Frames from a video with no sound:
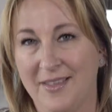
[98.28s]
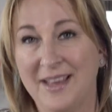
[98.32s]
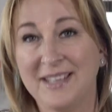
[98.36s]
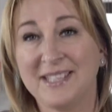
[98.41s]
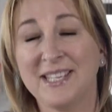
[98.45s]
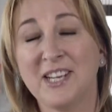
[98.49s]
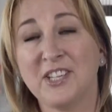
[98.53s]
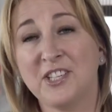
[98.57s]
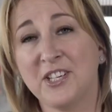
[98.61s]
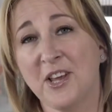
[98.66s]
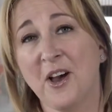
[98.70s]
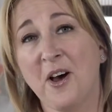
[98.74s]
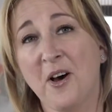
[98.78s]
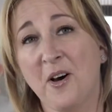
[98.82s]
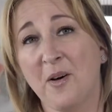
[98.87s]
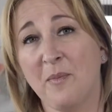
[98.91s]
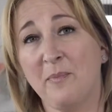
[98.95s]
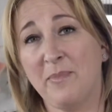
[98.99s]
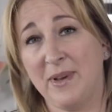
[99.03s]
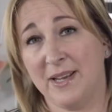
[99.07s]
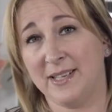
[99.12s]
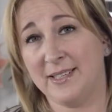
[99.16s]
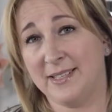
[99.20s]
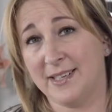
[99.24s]
That's actually the
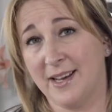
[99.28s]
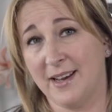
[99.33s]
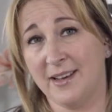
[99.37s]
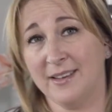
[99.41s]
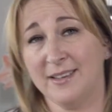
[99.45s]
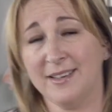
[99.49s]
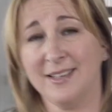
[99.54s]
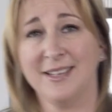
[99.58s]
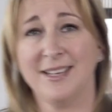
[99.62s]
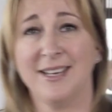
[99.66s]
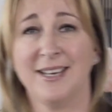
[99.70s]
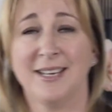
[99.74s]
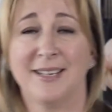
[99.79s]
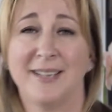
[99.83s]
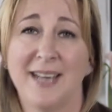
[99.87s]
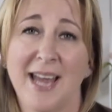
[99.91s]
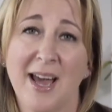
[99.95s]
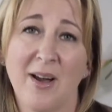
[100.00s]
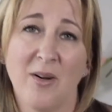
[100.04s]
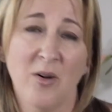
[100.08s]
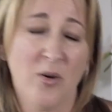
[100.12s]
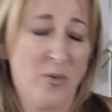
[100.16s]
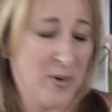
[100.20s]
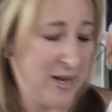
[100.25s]
hard bit done.
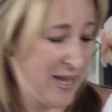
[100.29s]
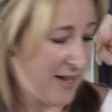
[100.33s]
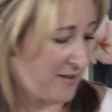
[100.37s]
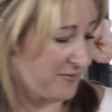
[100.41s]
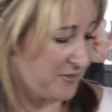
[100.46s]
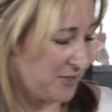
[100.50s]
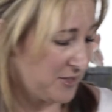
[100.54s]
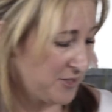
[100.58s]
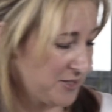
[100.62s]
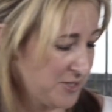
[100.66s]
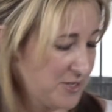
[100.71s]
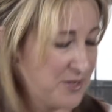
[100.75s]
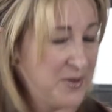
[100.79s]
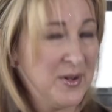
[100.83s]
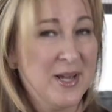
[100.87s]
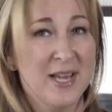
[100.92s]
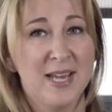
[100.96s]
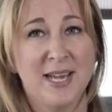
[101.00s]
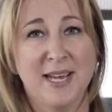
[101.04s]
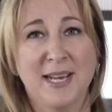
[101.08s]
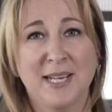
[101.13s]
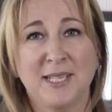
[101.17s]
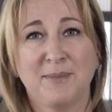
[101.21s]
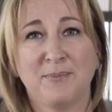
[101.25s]
Now all we have to do
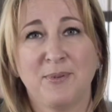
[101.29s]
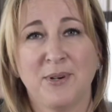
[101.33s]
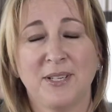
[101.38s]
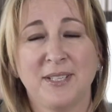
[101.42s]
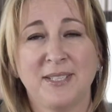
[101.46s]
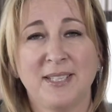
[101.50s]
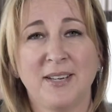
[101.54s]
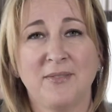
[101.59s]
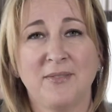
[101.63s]
is put